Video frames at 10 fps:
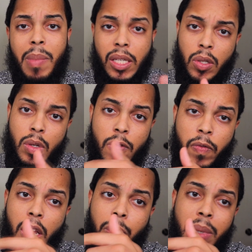make sure you
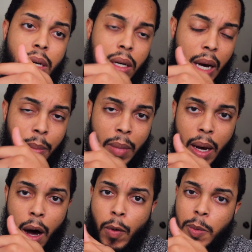follow me.
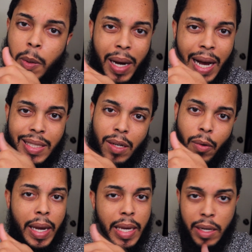I always put my IG
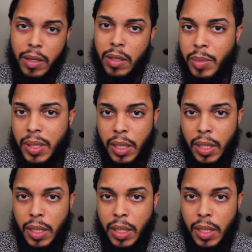right here, you know what